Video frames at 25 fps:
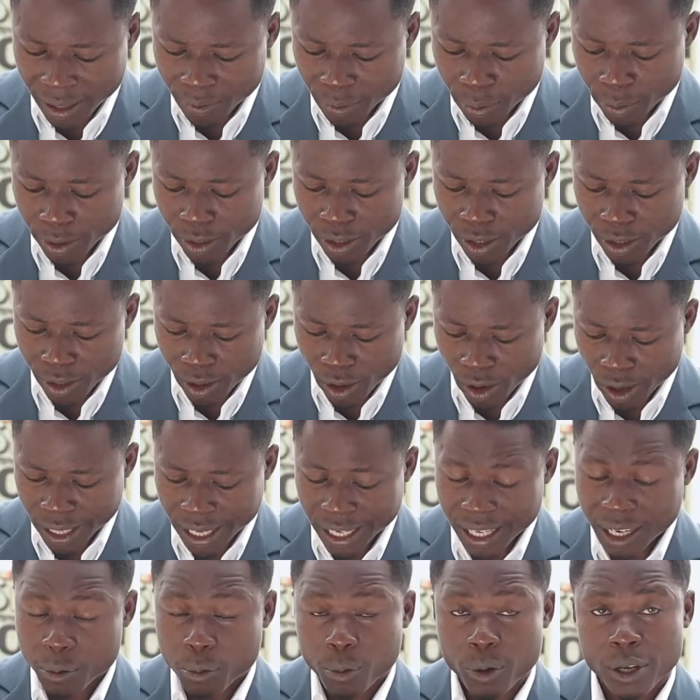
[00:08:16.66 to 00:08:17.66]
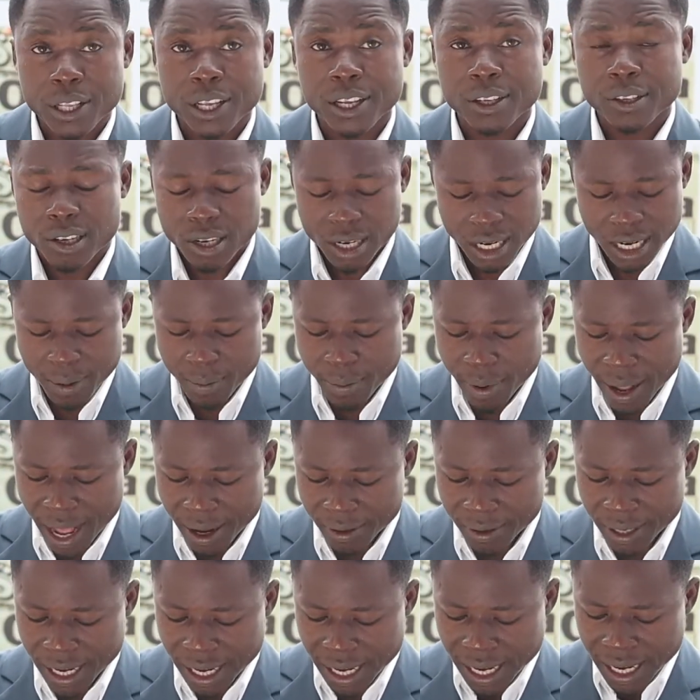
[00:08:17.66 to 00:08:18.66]
and who's talking and what they're talking
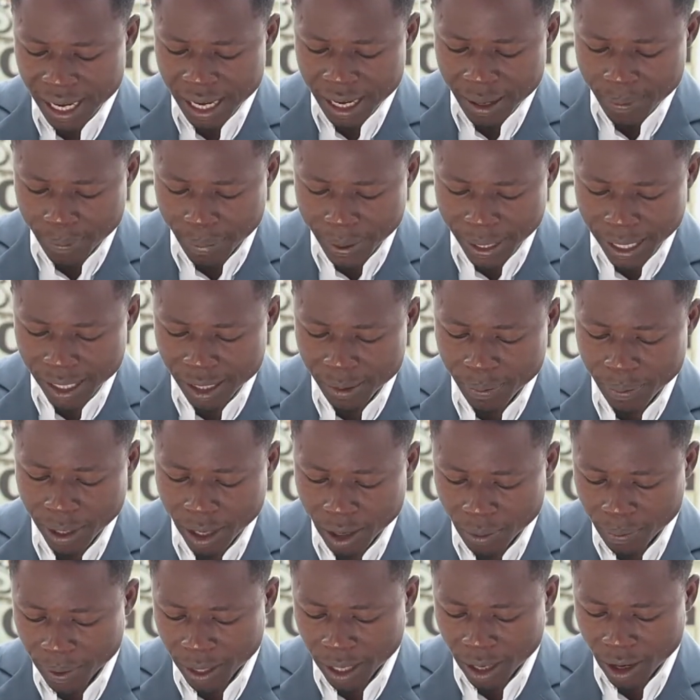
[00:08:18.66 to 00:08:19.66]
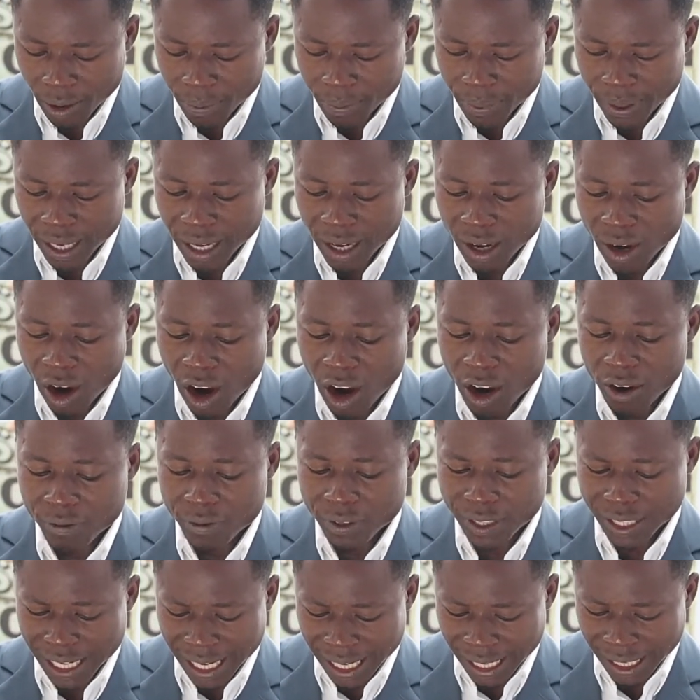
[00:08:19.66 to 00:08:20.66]
about. Please pick up a copy
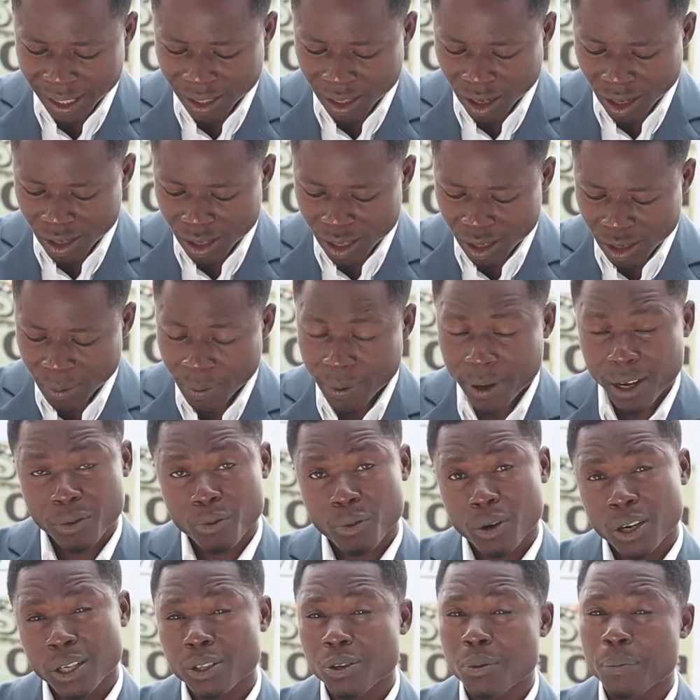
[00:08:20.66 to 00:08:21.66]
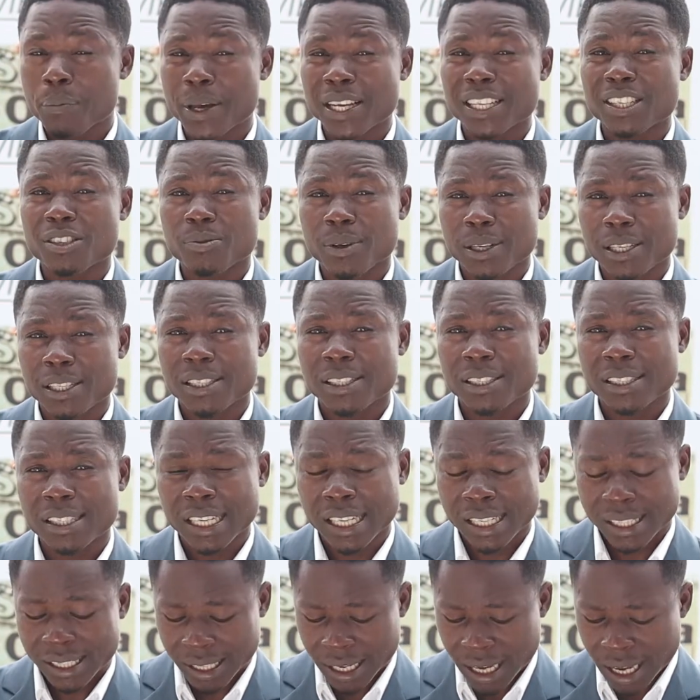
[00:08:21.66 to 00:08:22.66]
of Daily Sun newspaper and run to page
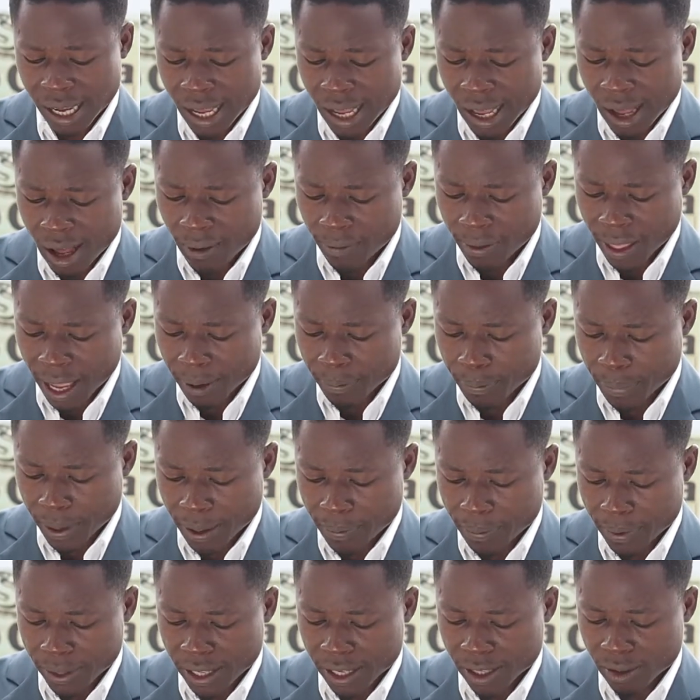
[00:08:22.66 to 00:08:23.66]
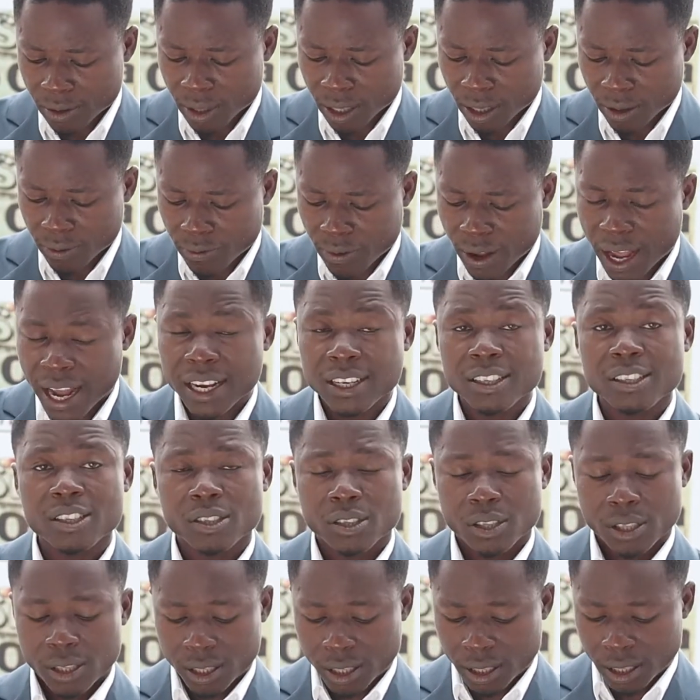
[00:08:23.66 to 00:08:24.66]
26 of that paper. That's where you find
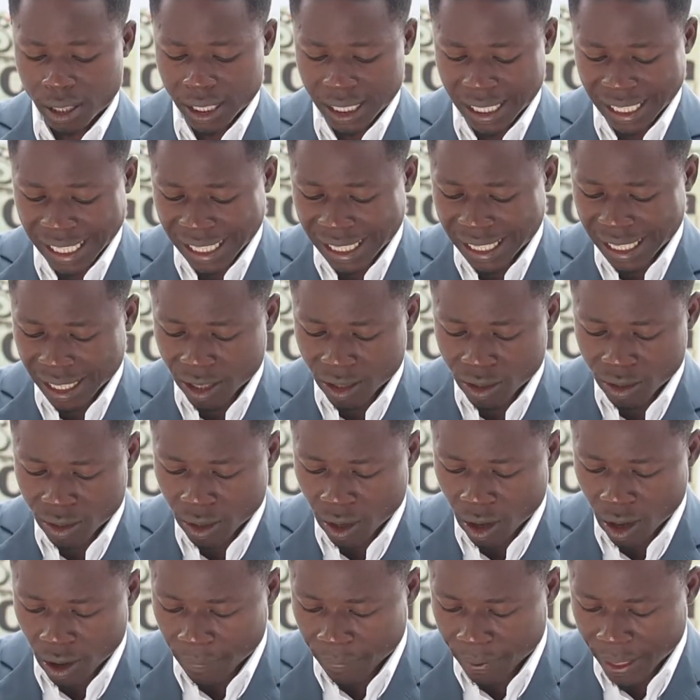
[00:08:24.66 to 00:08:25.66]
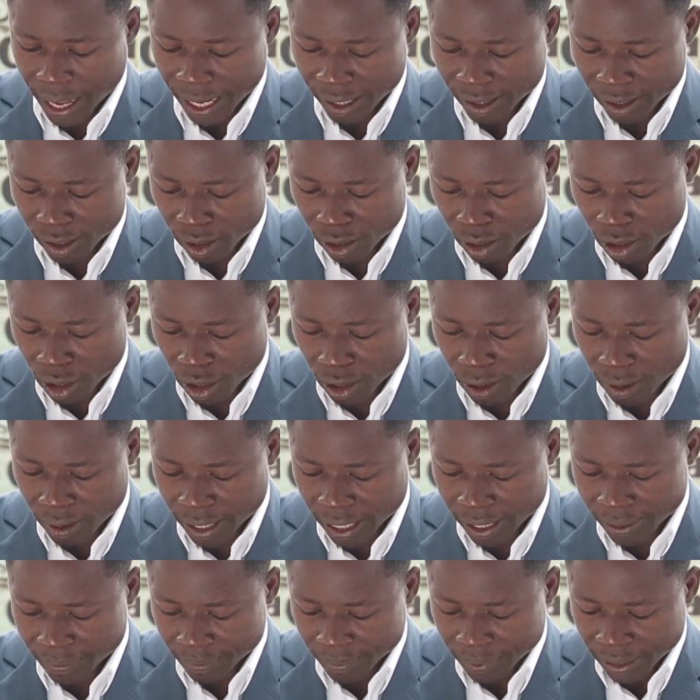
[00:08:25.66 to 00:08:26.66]
the details of that
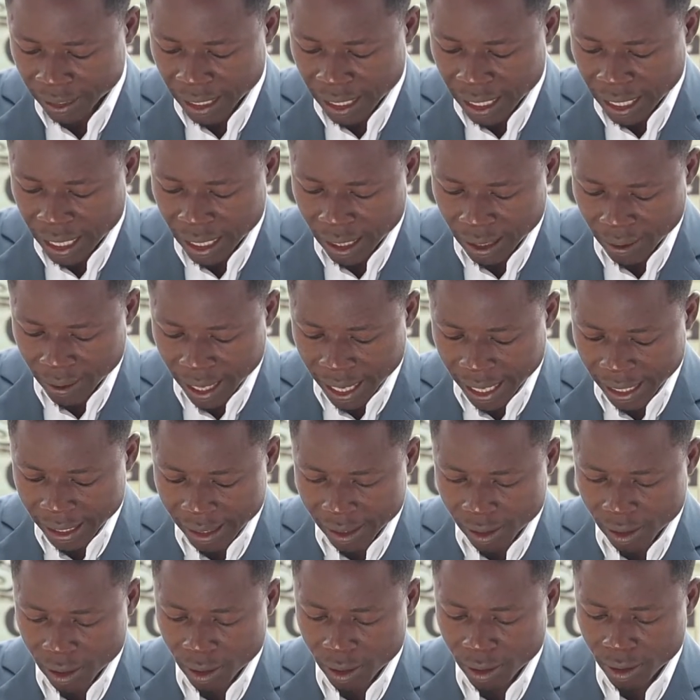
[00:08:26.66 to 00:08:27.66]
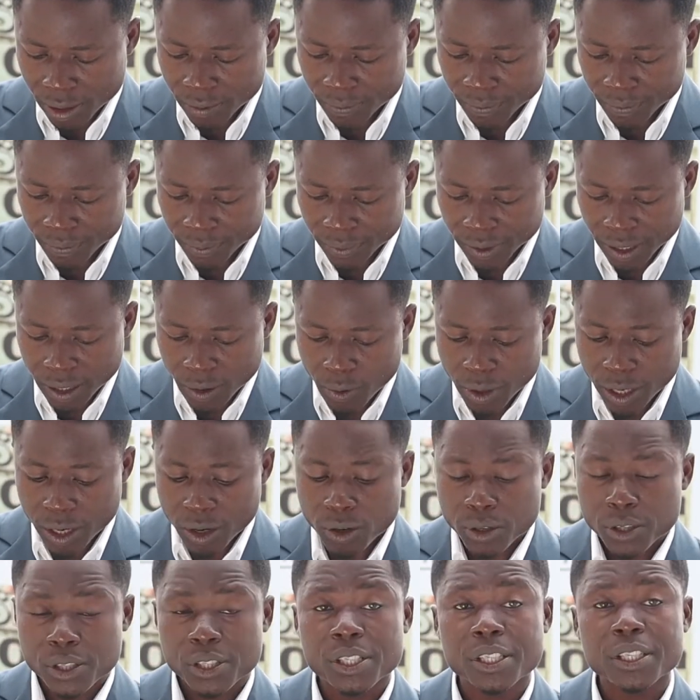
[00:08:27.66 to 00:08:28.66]
story. All right, so we
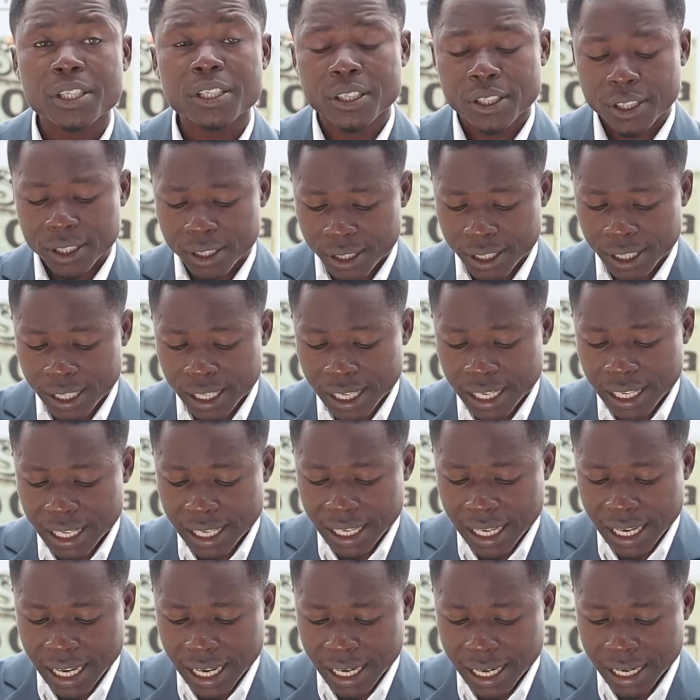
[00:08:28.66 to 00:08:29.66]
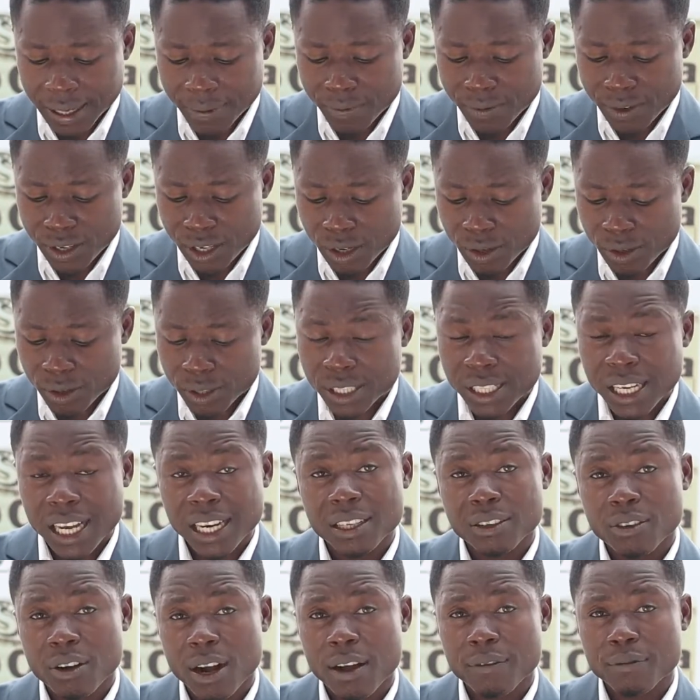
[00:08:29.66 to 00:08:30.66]
go to uh, New
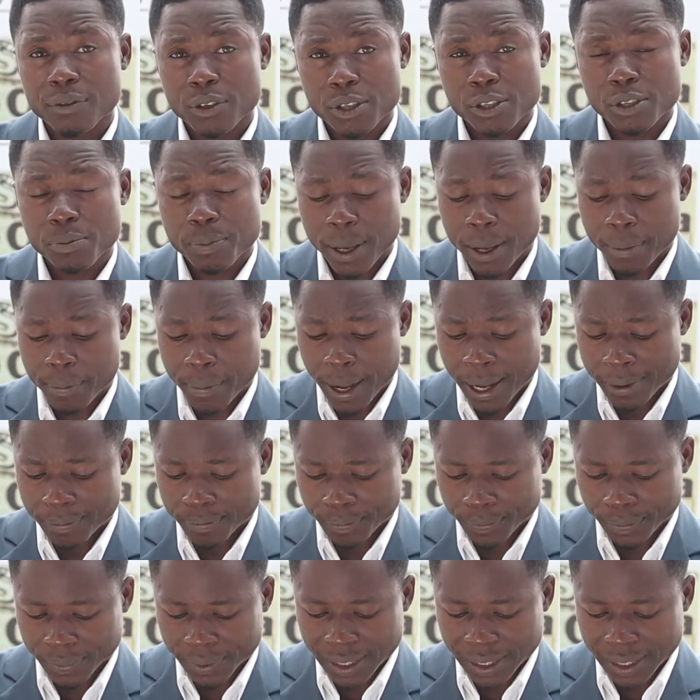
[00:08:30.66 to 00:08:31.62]
Telegraph newspaper